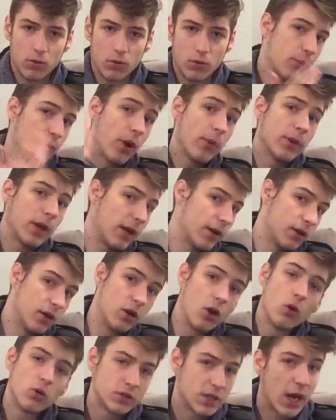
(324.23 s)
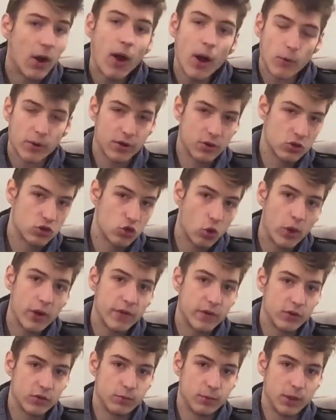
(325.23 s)
I would probably, no doubt I would
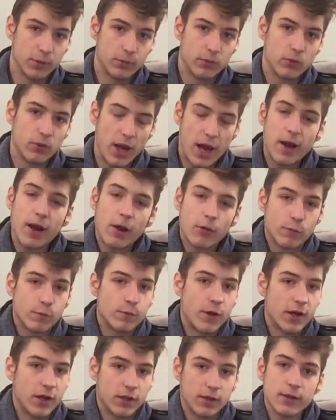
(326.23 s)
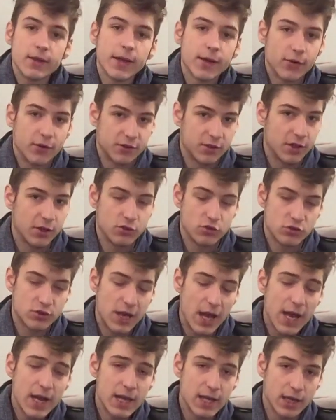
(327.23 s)
enjoy these people and I would find it hilarious and
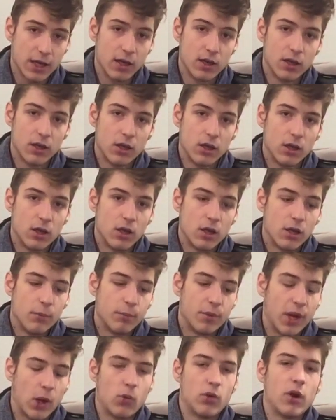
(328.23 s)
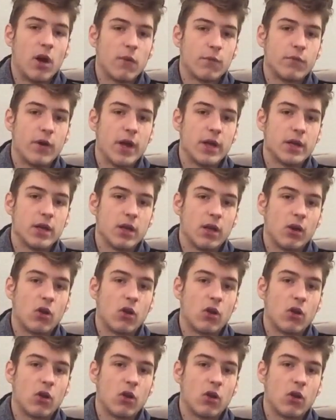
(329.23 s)
entertaining, but I would not find